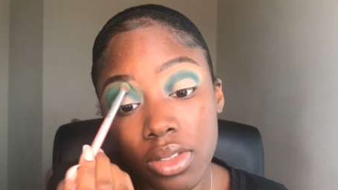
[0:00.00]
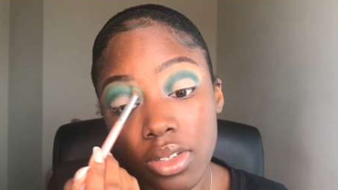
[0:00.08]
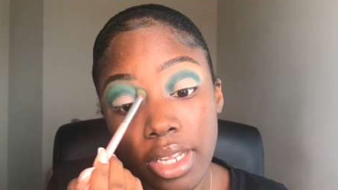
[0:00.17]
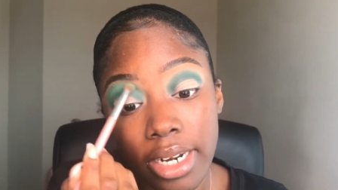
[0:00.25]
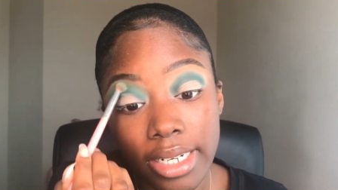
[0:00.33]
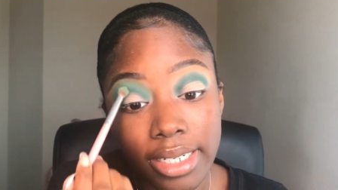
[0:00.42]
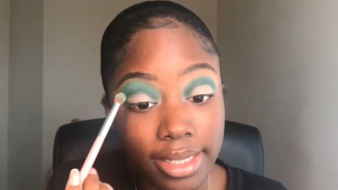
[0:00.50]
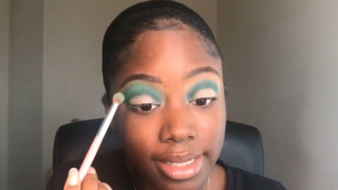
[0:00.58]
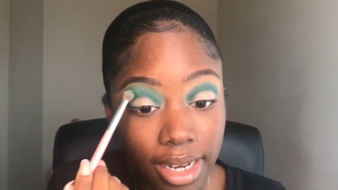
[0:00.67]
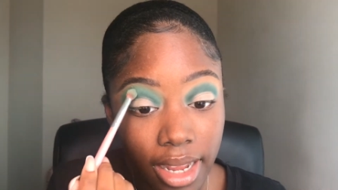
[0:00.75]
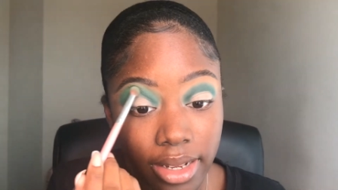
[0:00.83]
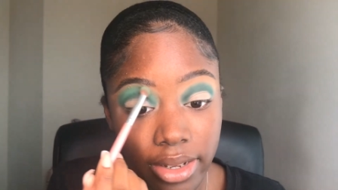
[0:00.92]
so that it does
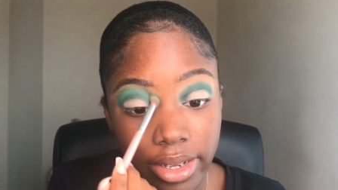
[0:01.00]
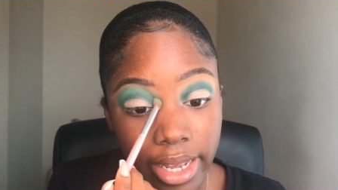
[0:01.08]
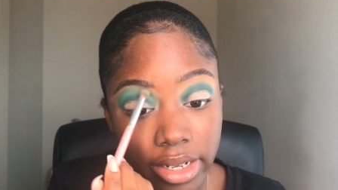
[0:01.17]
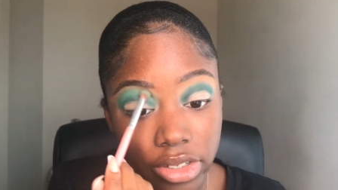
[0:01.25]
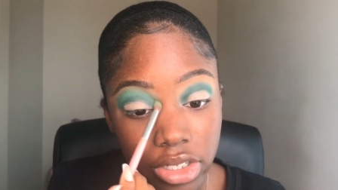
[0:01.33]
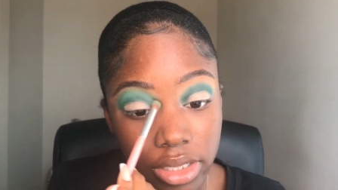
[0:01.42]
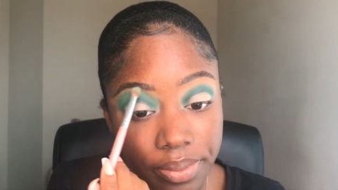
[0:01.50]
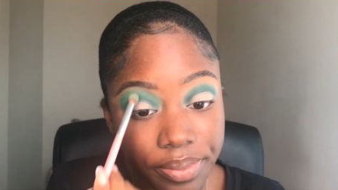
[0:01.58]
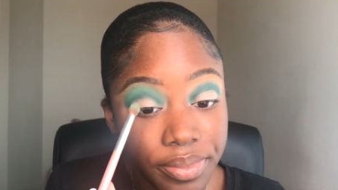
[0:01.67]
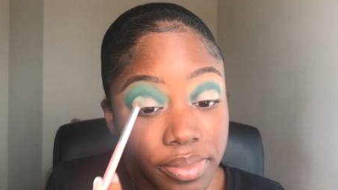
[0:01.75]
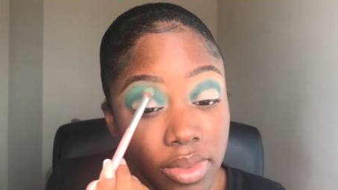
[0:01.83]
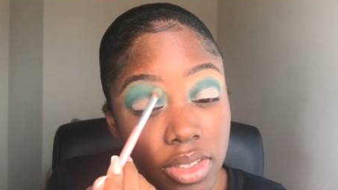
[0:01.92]
not look ashy.
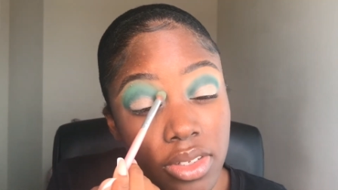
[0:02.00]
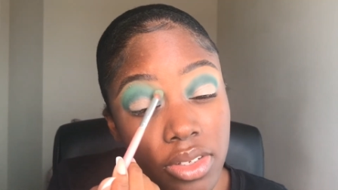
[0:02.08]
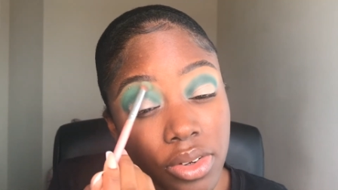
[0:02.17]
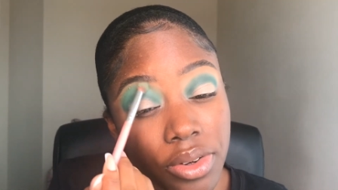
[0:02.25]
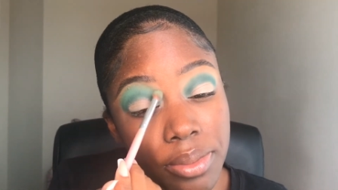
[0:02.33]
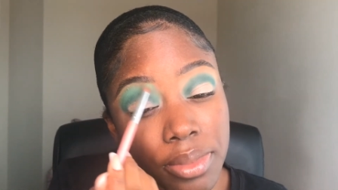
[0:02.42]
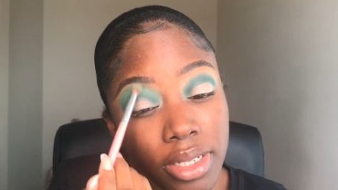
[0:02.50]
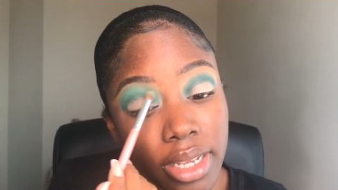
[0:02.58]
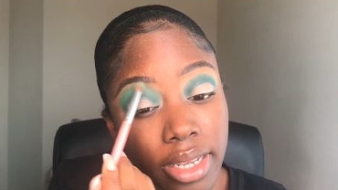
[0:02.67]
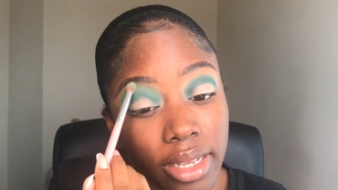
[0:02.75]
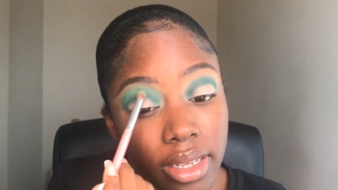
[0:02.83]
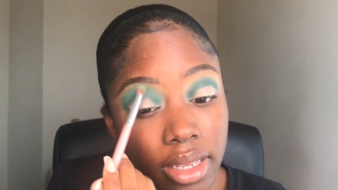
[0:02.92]
You know what I'm
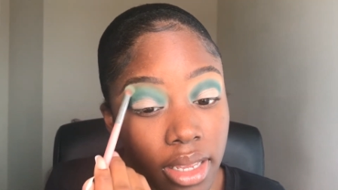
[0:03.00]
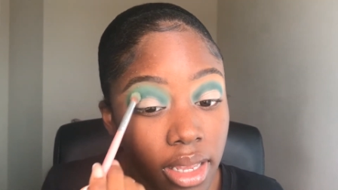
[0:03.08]
saying?